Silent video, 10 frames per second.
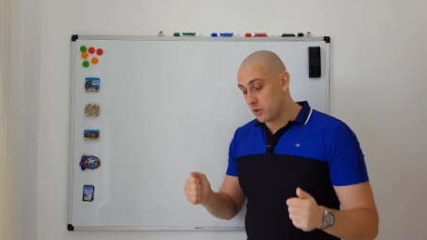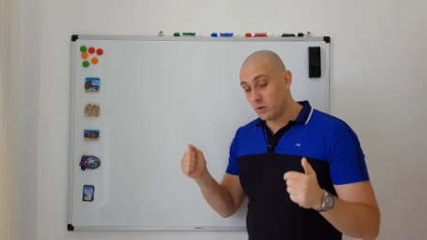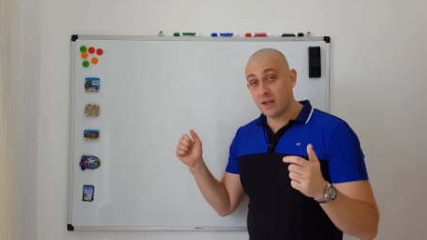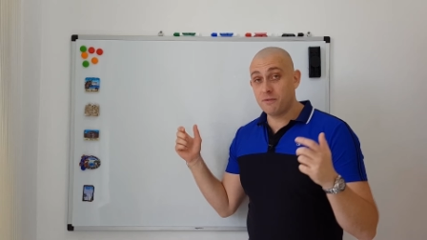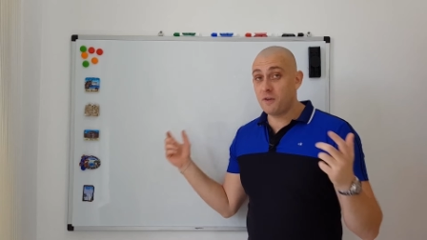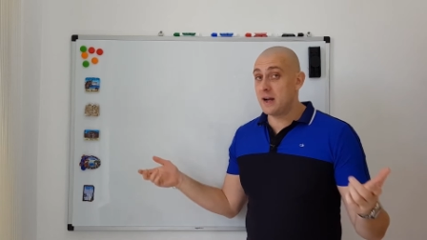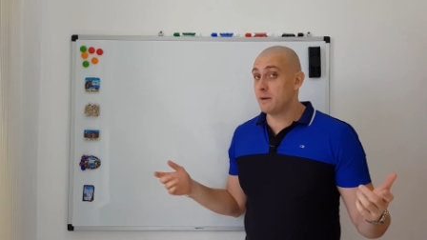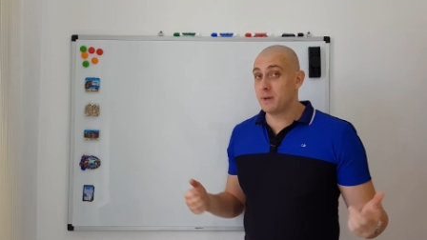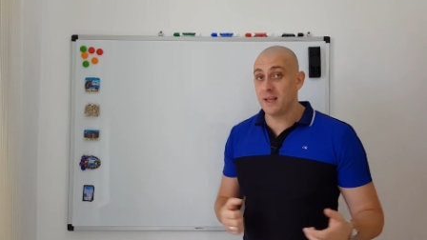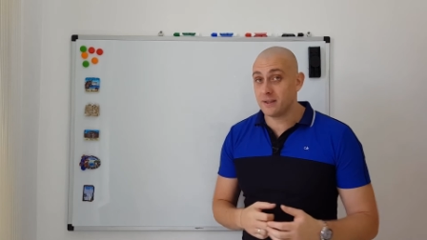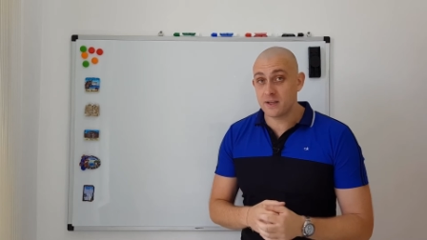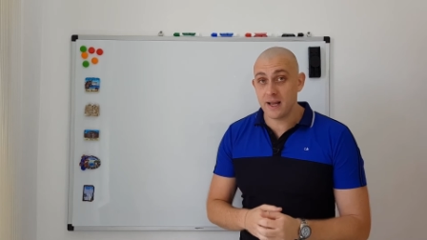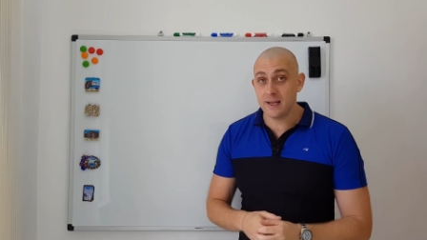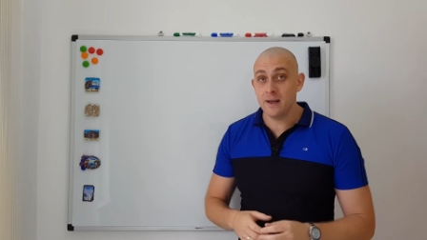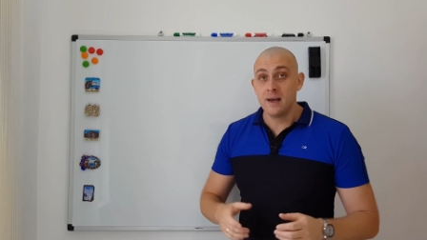you can find them on the
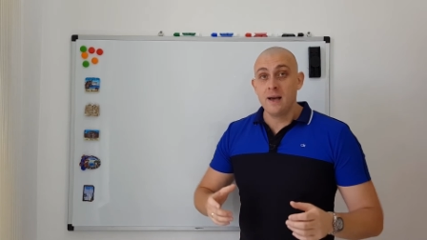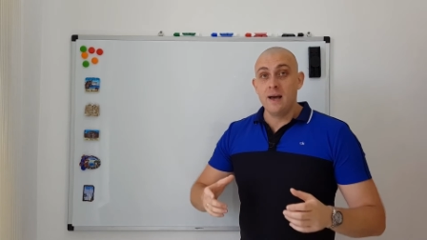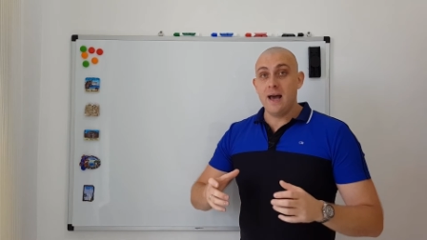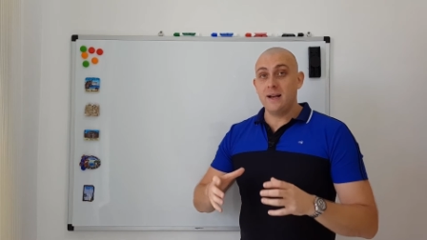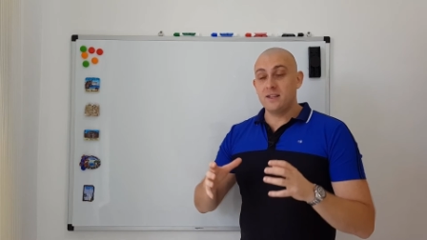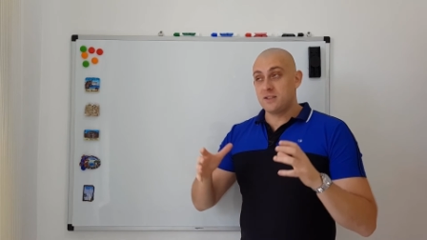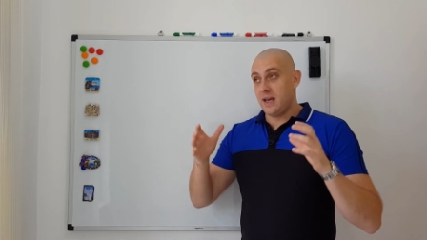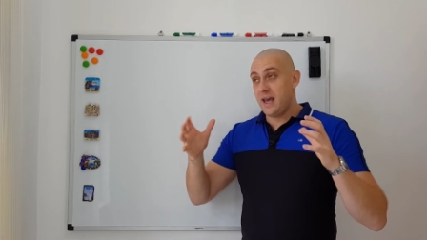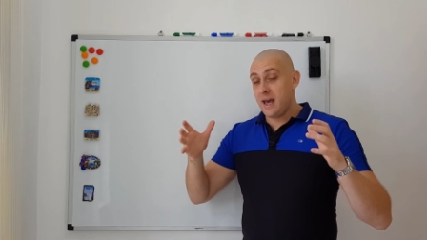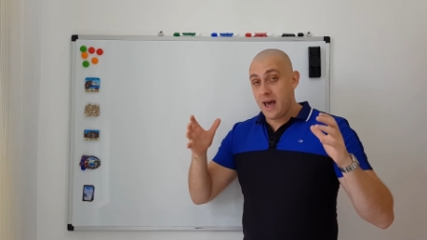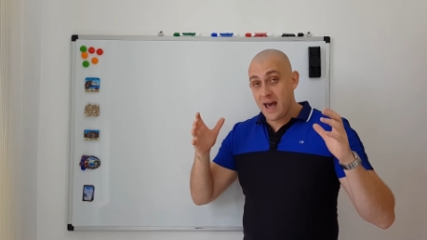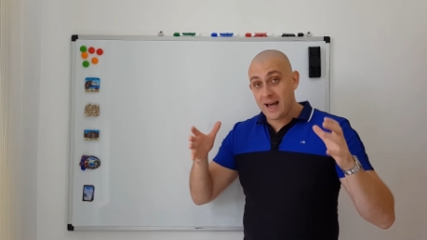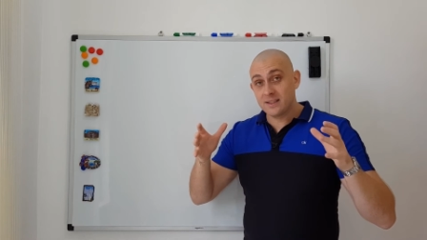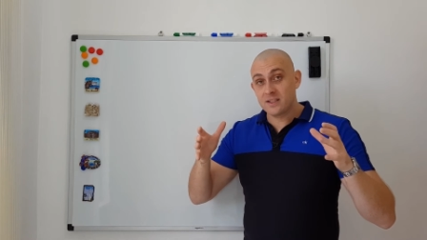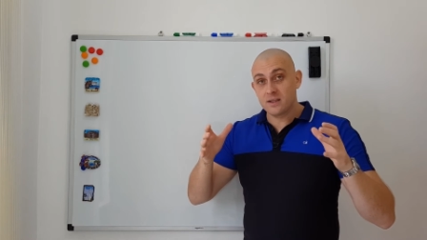internet, and it's the
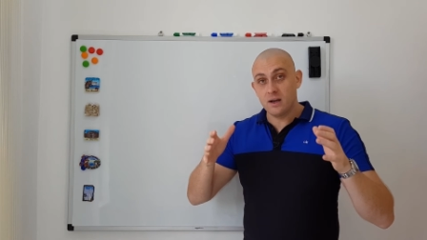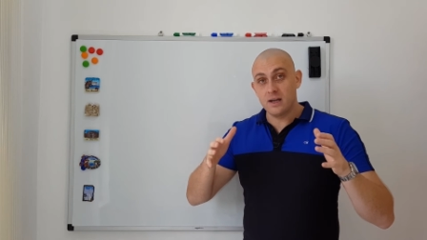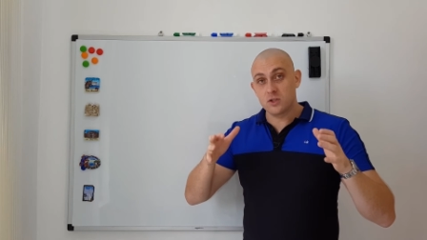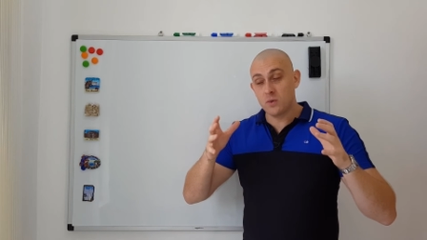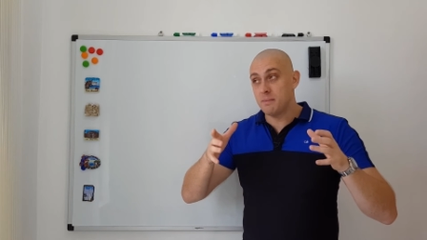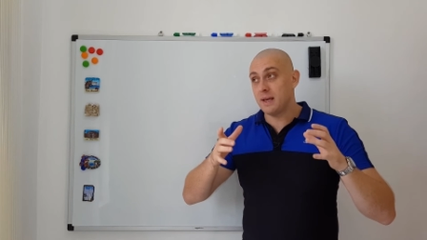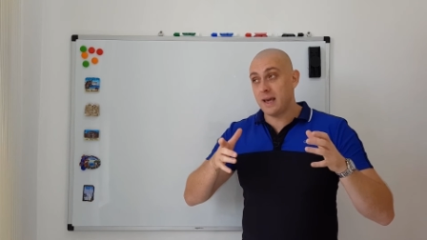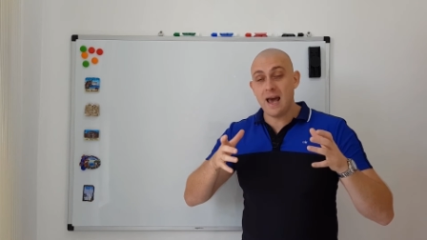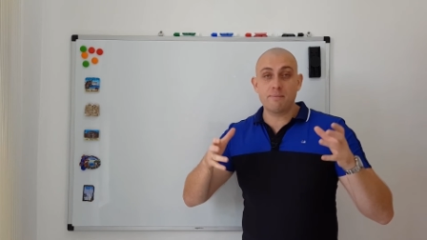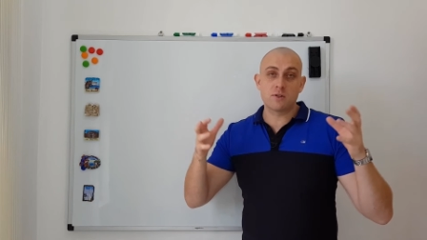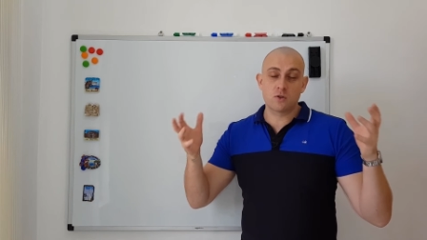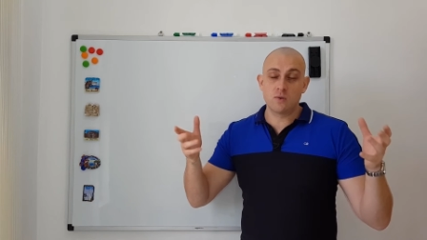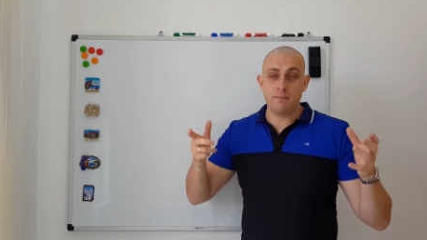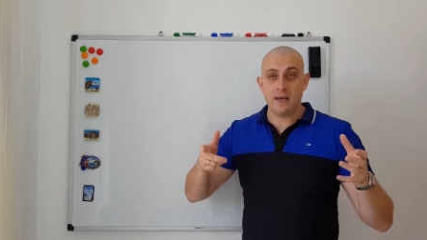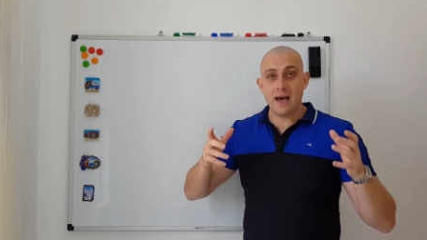hats, swimming caps or
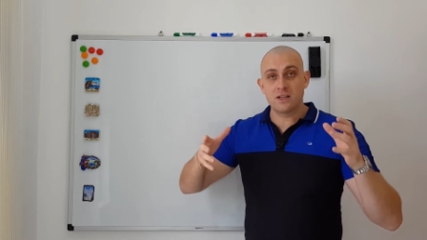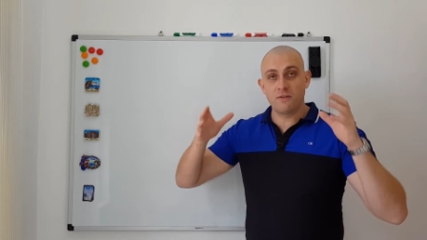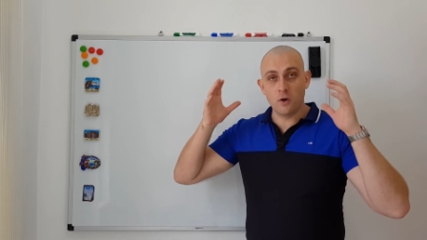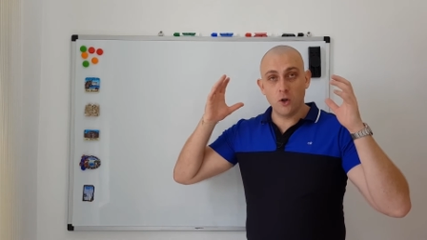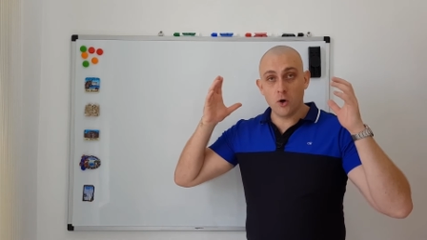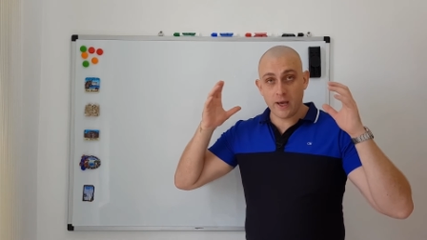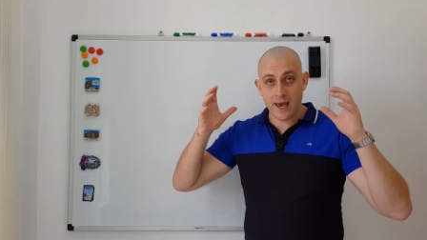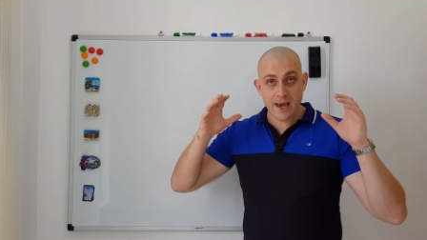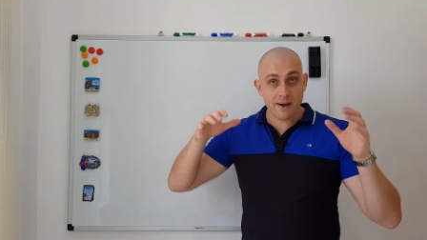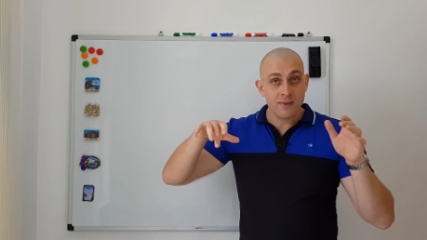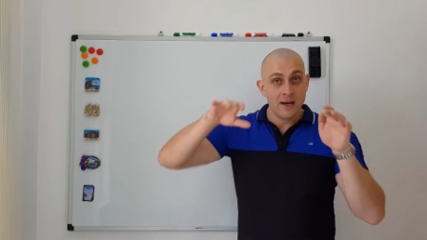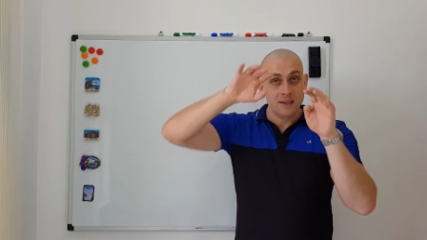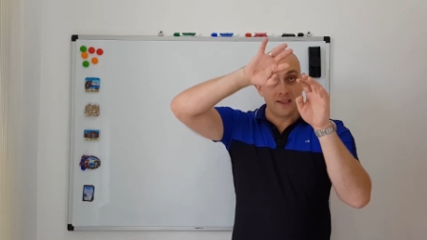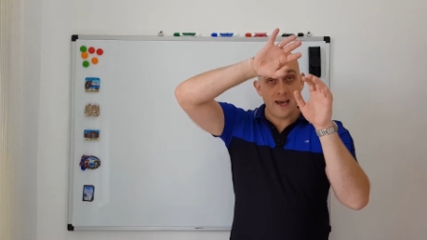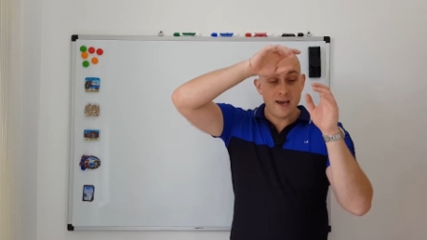swimming hats for long hair.
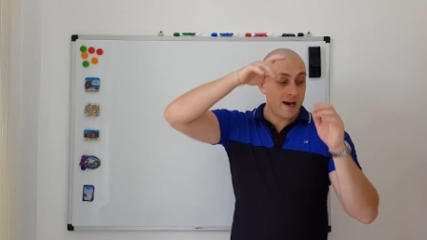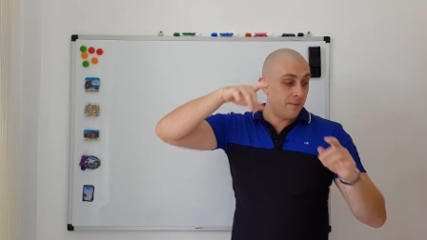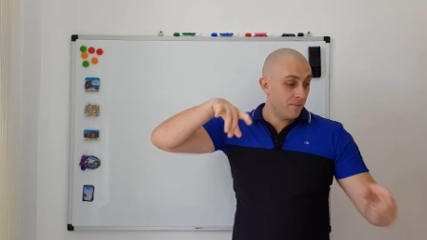They,